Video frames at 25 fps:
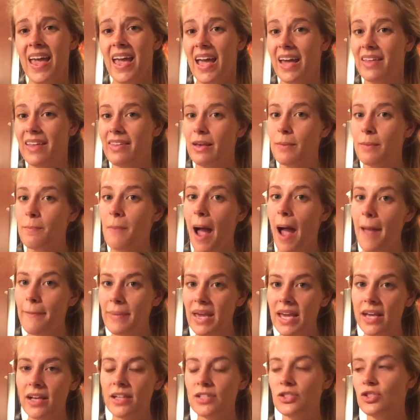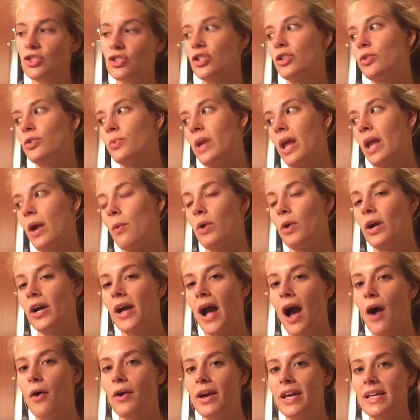And, like, my main concern when I work
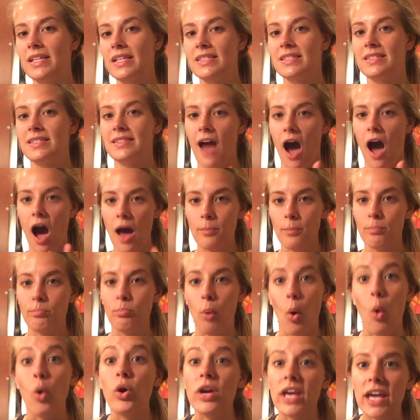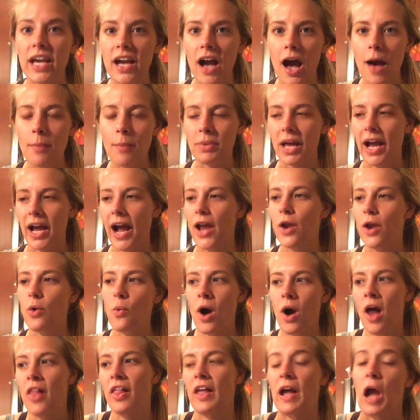out is not bulking up. Like, I don't
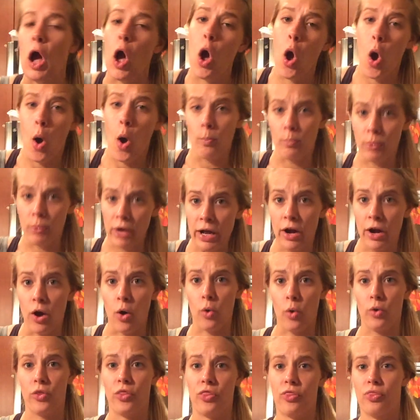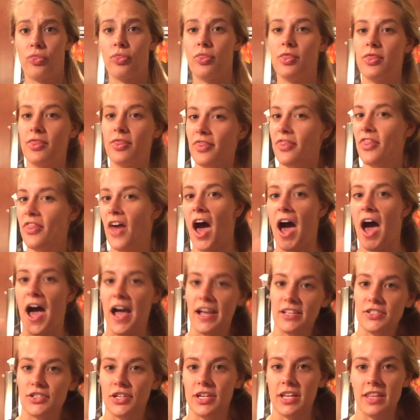want, like, big old
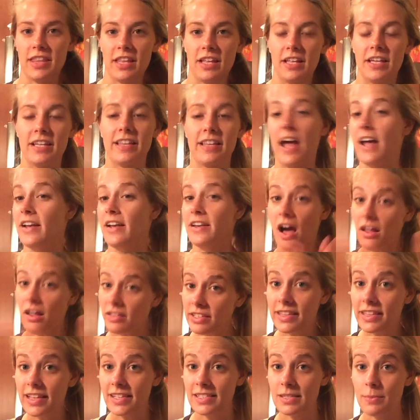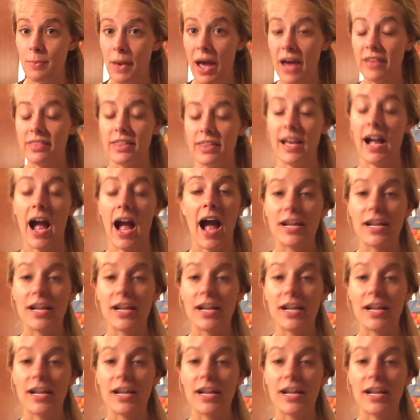thighs or anything like that. Not like that's a bad thing.